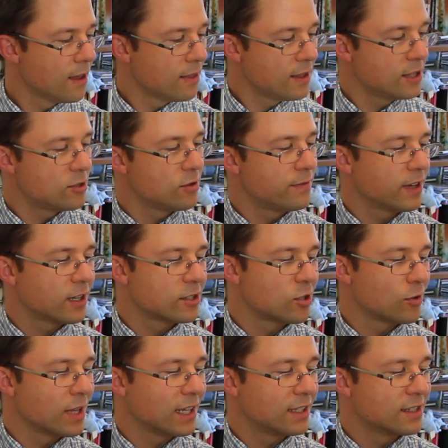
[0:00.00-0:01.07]
These 2 fingers
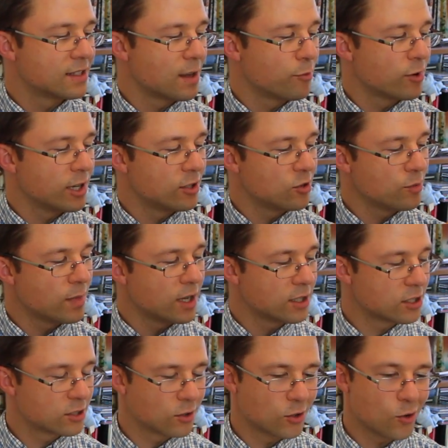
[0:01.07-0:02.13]
don't like to separate too
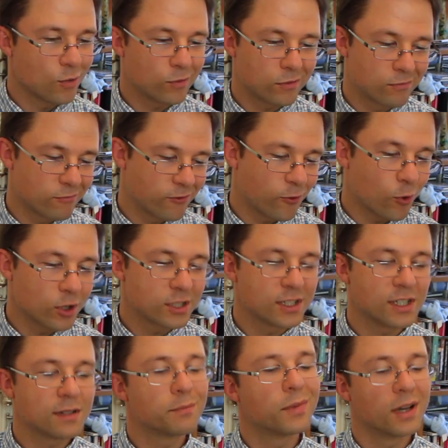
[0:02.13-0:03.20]
much, so don't force
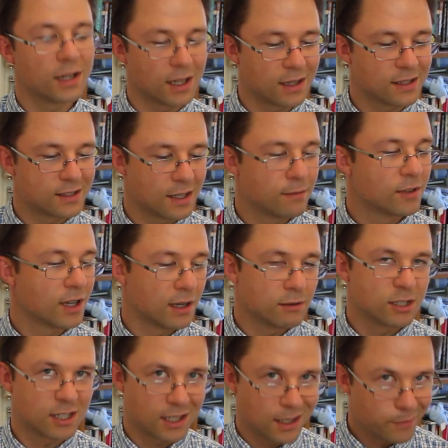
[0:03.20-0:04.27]
it, but at the same time,
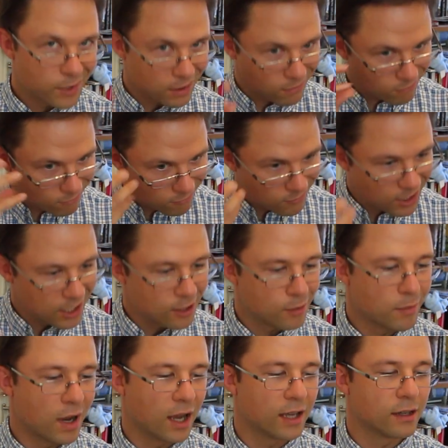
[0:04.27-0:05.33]
just keep it in your
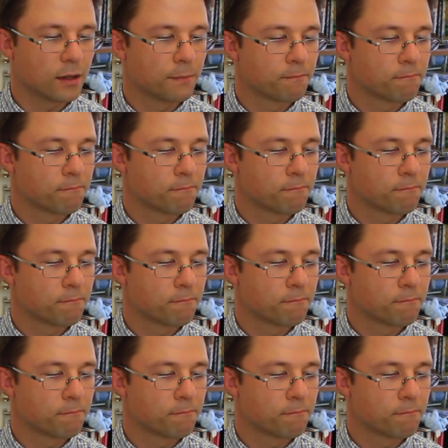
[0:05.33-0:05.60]
mind.